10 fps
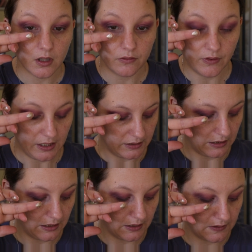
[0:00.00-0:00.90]
That
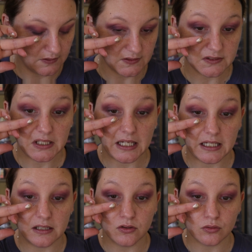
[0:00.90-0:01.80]
is
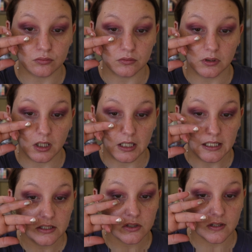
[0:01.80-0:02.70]

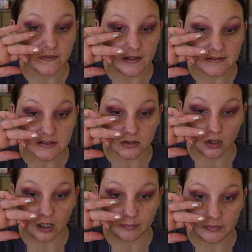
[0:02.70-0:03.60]
Candlelight and that's
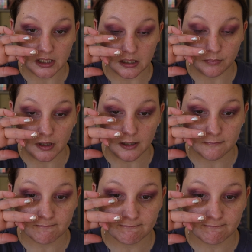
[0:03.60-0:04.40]
Timekeeper.